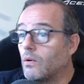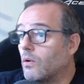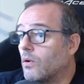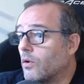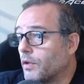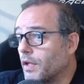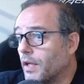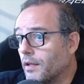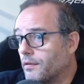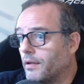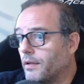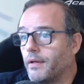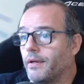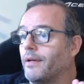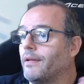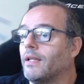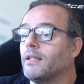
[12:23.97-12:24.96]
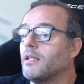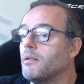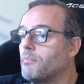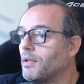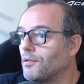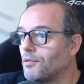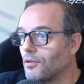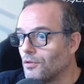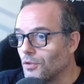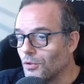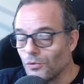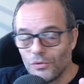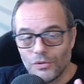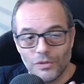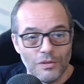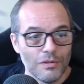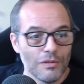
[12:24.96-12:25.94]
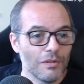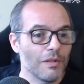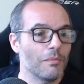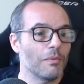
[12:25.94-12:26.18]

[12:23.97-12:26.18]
Or yes, that depends on you, no?